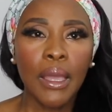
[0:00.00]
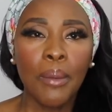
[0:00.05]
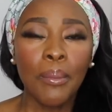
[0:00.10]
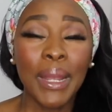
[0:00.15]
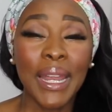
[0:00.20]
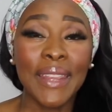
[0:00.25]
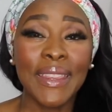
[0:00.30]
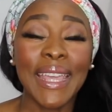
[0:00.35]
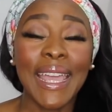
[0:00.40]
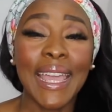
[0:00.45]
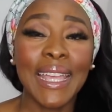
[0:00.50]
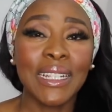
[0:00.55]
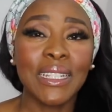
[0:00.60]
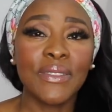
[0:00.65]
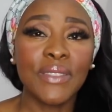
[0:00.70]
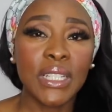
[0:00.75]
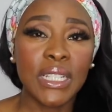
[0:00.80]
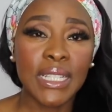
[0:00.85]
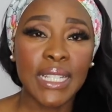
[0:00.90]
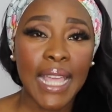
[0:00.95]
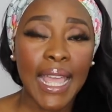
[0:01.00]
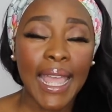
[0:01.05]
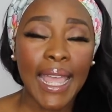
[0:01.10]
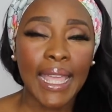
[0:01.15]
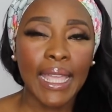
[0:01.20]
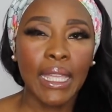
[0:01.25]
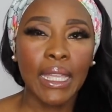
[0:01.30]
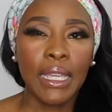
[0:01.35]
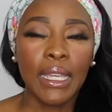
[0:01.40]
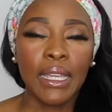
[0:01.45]
But at the end of the
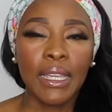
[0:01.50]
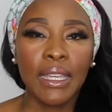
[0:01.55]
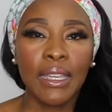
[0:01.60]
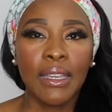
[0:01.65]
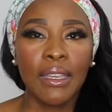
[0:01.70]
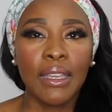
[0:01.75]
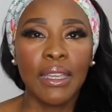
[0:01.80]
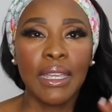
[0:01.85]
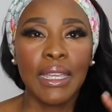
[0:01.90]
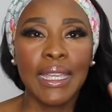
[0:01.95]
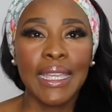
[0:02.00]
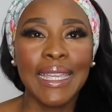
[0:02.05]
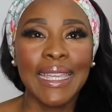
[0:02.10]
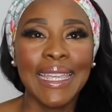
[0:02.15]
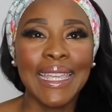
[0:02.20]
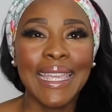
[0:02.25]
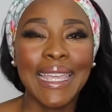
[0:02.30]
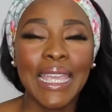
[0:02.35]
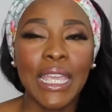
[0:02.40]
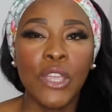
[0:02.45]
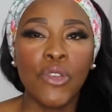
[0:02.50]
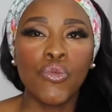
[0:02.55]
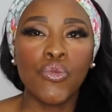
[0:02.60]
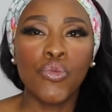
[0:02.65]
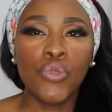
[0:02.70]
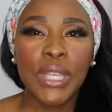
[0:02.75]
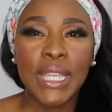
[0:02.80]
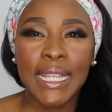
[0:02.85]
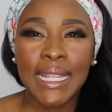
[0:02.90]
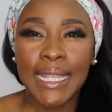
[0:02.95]
day,
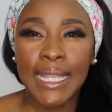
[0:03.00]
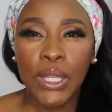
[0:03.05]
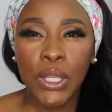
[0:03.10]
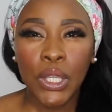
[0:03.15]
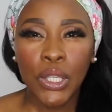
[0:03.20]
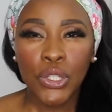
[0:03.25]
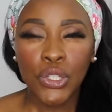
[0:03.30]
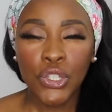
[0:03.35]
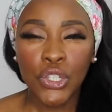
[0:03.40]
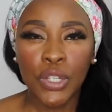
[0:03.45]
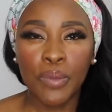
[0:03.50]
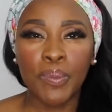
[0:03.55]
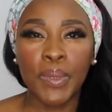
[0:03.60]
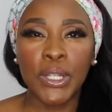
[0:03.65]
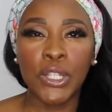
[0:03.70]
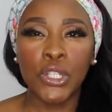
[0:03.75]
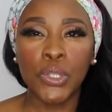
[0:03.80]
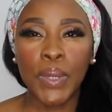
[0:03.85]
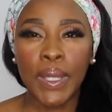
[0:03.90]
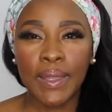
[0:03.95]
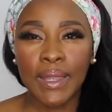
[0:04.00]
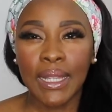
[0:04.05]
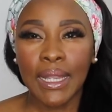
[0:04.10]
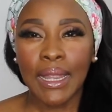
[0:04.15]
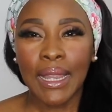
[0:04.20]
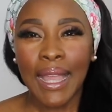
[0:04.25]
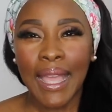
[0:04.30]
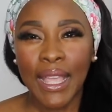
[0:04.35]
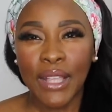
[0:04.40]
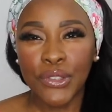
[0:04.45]
he really should be doing the
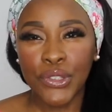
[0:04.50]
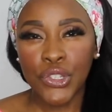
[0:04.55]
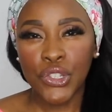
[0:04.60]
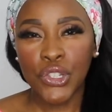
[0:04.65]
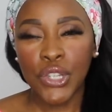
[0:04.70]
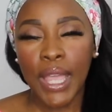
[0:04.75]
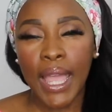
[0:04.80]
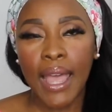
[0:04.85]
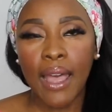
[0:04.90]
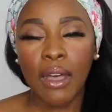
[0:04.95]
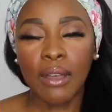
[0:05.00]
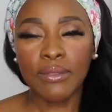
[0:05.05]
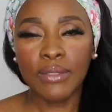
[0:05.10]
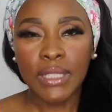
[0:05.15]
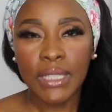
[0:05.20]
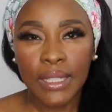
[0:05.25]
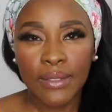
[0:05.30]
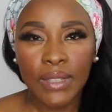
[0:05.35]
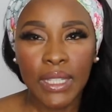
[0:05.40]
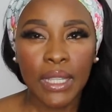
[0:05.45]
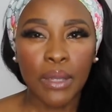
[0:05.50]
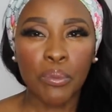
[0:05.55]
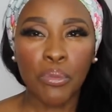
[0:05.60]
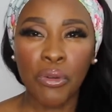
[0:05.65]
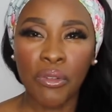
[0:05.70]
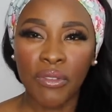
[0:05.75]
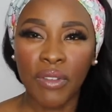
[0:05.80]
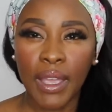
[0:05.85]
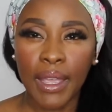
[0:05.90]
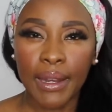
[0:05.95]
lion's share of giving and
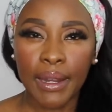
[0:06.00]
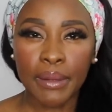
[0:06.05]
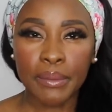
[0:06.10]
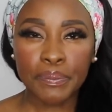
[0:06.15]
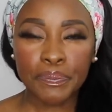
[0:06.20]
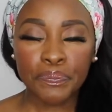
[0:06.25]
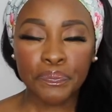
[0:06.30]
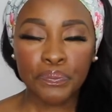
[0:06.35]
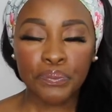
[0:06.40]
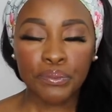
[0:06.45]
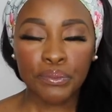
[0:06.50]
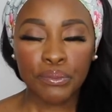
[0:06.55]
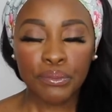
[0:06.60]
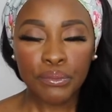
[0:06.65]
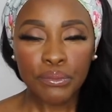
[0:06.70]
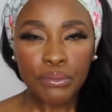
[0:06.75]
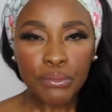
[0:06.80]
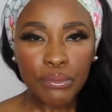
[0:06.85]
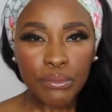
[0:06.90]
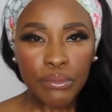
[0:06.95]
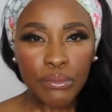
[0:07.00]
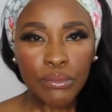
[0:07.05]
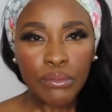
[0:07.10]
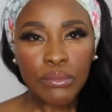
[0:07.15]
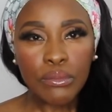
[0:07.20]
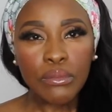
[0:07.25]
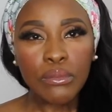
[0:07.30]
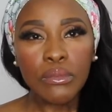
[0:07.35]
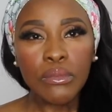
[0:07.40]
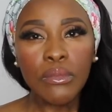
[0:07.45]
providing.
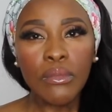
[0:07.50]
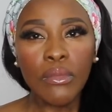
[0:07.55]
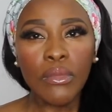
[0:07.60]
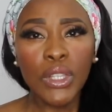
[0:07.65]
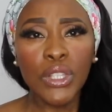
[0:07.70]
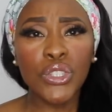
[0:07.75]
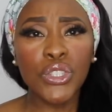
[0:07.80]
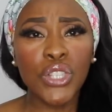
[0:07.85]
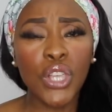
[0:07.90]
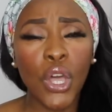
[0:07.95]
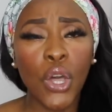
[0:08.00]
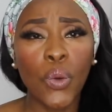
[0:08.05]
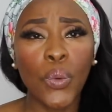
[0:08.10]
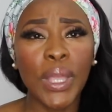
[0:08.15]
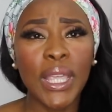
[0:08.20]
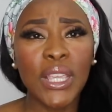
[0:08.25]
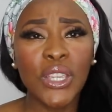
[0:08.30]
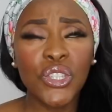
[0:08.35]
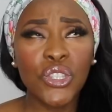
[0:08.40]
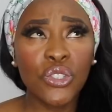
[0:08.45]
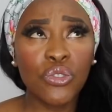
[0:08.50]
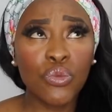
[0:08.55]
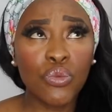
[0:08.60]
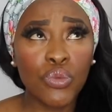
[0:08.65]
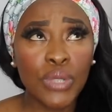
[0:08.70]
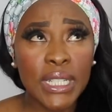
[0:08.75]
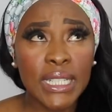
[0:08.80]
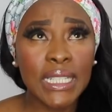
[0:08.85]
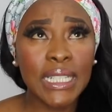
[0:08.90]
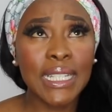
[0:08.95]
So he
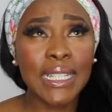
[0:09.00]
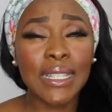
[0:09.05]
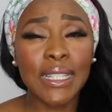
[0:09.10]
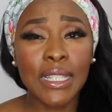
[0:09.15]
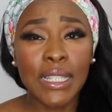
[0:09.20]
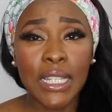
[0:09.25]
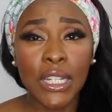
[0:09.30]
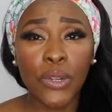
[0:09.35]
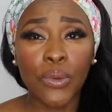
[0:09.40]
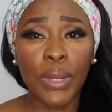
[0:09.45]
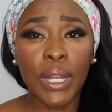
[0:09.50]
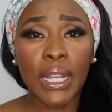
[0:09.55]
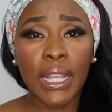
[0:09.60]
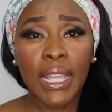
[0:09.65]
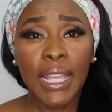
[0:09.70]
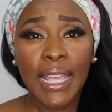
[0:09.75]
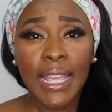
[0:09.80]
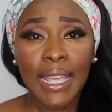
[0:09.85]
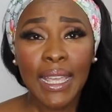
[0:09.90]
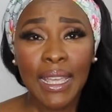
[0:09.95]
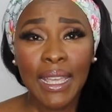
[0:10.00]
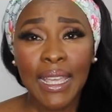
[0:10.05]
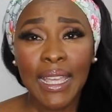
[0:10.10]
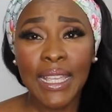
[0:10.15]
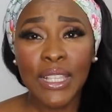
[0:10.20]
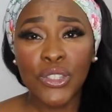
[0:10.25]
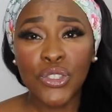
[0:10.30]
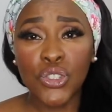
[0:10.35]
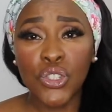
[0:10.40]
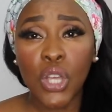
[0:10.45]
should really consider it
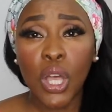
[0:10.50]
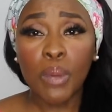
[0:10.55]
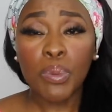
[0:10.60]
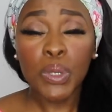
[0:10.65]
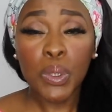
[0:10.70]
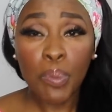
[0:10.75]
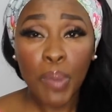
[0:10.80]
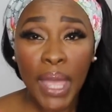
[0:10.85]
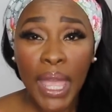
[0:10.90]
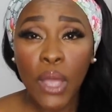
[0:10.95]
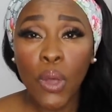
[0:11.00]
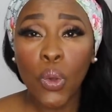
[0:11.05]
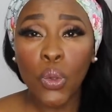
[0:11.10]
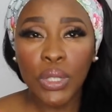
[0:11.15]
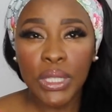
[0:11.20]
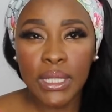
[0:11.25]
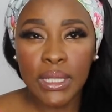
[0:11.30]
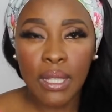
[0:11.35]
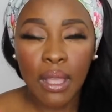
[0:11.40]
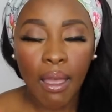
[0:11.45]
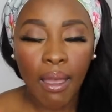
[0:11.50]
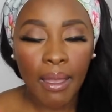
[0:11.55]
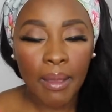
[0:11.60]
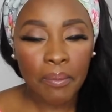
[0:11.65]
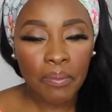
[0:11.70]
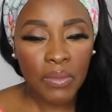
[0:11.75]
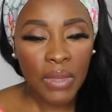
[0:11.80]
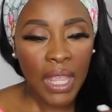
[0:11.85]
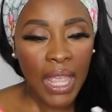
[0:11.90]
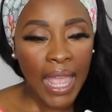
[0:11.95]
his job to pay all the
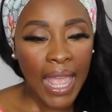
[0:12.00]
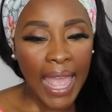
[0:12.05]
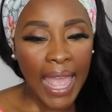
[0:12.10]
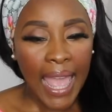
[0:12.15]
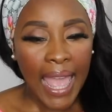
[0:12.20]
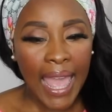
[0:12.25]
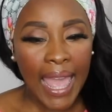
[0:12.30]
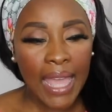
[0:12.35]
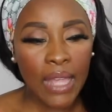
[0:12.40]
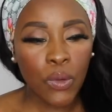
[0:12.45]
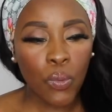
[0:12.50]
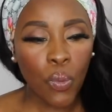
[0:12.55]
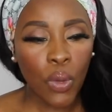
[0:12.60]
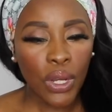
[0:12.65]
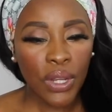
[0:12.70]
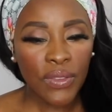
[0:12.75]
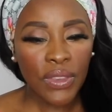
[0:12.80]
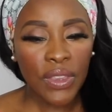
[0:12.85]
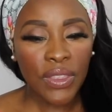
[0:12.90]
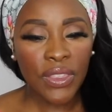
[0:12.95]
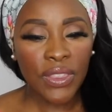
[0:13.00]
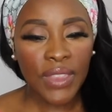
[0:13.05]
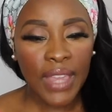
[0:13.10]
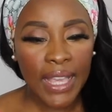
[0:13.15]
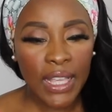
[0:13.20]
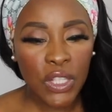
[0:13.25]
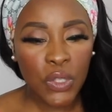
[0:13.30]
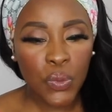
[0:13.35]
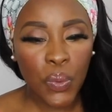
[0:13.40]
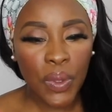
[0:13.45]
time. And one of the
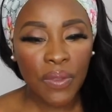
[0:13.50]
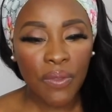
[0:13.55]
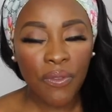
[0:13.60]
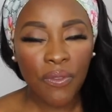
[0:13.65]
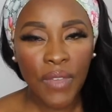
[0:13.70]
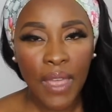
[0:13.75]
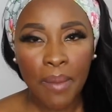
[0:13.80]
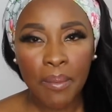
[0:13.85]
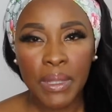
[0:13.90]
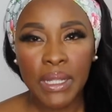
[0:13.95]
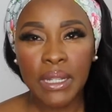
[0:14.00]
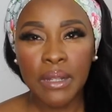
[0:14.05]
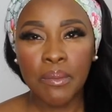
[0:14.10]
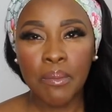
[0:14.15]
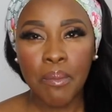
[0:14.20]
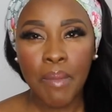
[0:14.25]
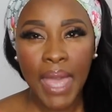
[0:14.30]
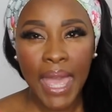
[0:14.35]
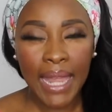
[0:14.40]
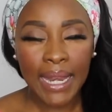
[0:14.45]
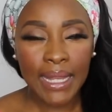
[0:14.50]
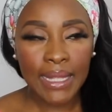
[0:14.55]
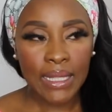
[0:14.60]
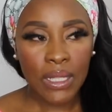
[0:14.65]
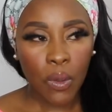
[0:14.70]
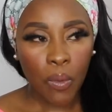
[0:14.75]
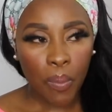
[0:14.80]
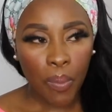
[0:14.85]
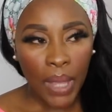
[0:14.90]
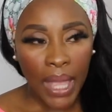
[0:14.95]
things with feminine men is
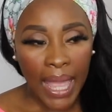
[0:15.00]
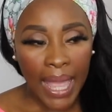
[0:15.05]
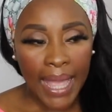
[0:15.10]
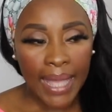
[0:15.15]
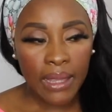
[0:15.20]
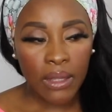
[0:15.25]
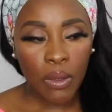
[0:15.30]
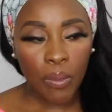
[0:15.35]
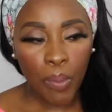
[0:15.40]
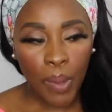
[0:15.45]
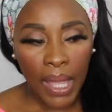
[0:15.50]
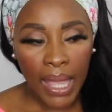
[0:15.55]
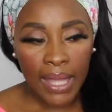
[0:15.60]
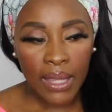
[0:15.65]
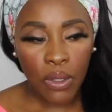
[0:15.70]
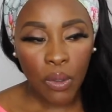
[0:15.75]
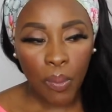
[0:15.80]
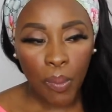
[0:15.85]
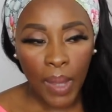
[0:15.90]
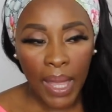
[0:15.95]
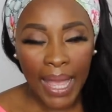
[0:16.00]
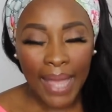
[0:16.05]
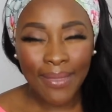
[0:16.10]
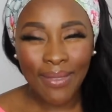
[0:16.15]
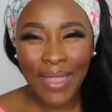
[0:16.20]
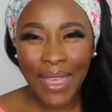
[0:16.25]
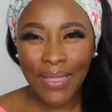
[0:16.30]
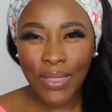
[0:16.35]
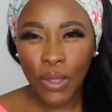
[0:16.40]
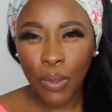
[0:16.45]
they'll pay,
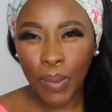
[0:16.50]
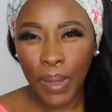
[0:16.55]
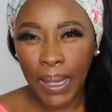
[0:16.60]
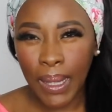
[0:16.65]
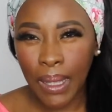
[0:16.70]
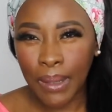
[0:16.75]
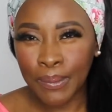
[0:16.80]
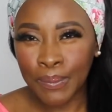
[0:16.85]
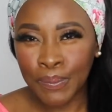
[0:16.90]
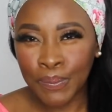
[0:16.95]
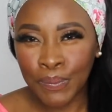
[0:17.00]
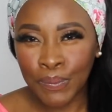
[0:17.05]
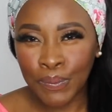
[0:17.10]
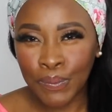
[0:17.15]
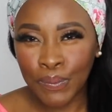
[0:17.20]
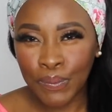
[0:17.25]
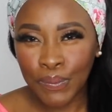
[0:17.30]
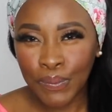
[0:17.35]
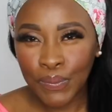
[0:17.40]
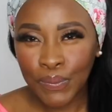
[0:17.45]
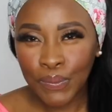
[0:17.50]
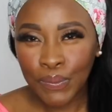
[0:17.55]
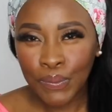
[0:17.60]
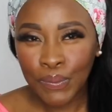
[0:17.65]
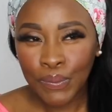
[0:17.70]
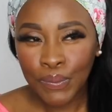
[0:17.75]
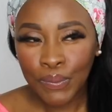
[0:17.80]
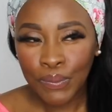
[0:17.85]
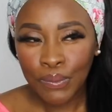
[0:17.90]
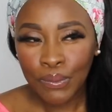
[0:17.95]
and then they'll be like,
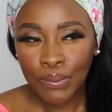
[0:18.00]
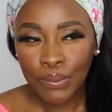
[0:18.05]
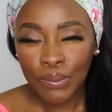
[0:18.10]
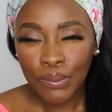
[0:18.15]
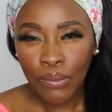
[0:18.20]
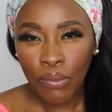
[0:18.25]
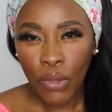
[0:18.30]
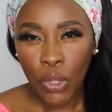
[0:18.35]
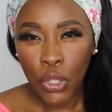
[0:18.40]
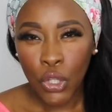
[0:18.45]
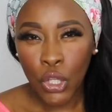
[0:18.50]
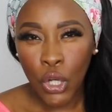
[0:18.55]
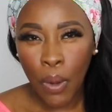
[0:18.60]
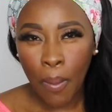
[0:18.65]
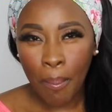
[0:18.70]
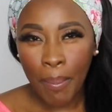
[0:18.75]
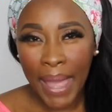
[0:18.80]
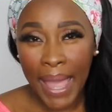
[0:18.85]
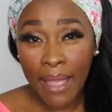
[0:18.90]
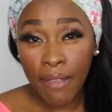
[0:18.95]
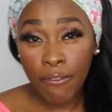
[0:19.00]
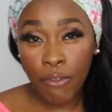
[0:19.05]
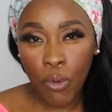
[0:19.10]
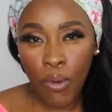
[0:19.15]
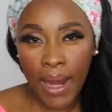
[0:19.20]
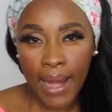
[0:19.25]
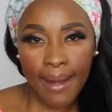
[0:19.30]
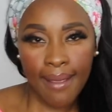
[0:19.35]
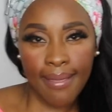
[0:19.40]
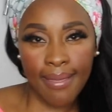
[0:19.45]
you don't pay
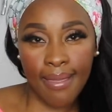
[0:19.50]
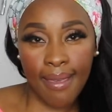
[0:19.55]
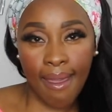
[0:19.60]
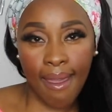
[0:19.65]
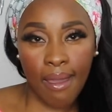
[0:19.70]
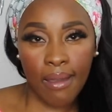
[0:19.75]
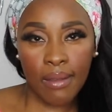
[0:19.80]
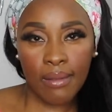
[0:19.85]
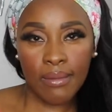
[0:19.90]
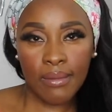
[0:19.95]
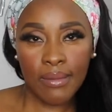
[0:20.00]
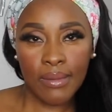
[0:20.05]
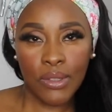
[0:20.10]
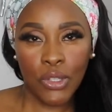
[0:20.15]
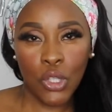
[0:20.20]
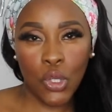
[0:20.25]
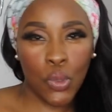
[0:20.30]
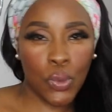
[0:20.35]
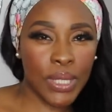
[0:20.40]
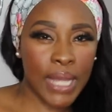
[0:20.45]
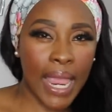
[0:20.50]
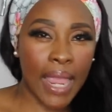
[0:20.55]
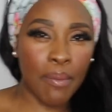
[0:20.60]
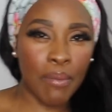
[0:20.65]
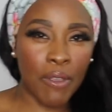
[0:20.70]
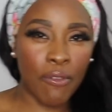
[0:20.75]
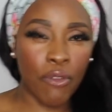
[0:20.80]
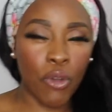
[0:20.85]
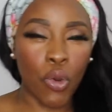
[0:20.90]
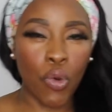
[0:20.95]
for anything. You
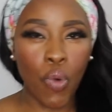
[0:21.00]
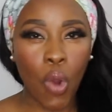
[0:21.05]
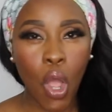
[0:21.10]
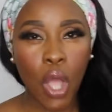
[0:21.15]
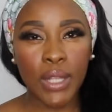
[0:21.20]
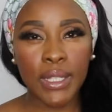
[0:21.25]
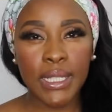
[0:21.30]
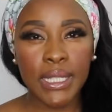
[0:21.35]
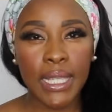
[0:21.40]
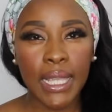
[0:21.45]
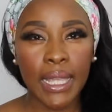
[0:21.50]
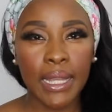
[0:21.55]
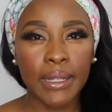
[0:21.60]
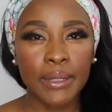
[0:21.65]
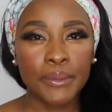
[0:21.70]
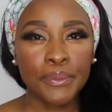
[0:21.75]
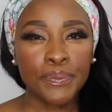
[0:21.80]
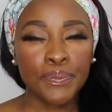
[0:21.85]
take me for granted.